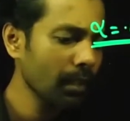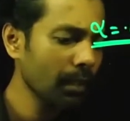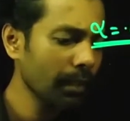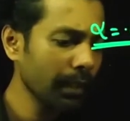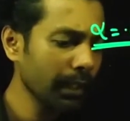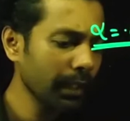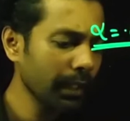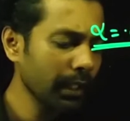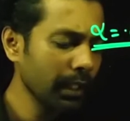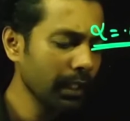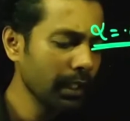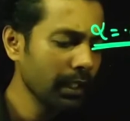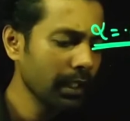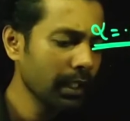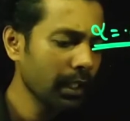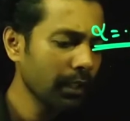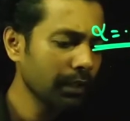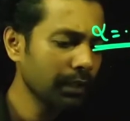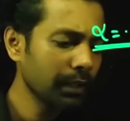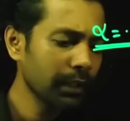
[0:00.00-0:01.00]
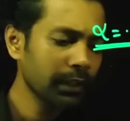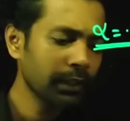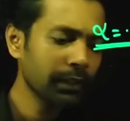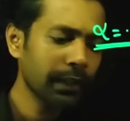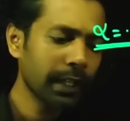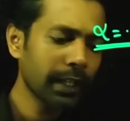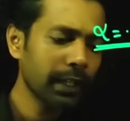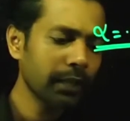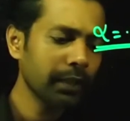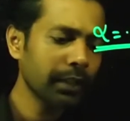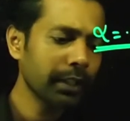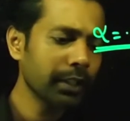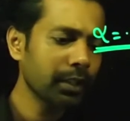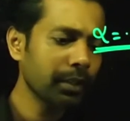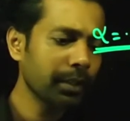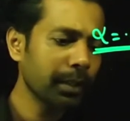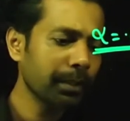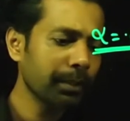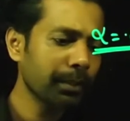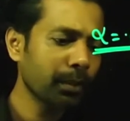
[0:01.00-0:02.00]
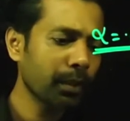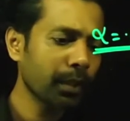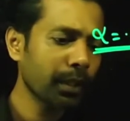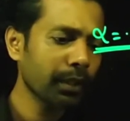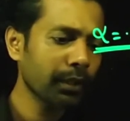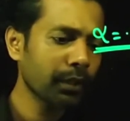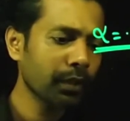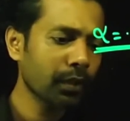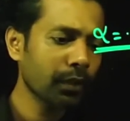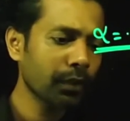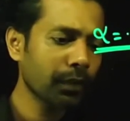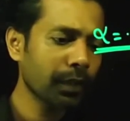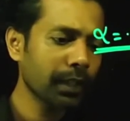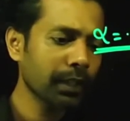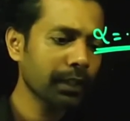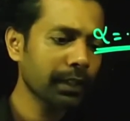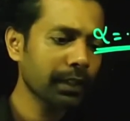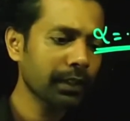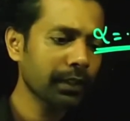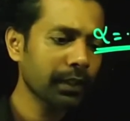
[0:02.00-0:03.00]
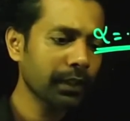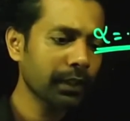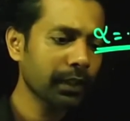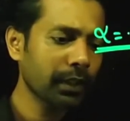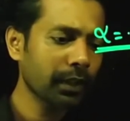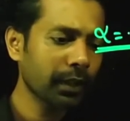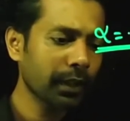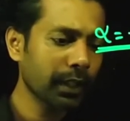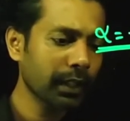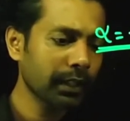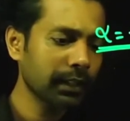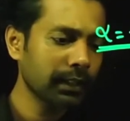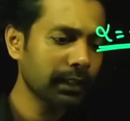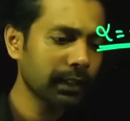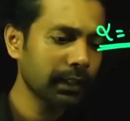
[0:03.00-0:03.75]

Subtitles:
Okay, now this value tend to be 0.05, that's what you are looking at.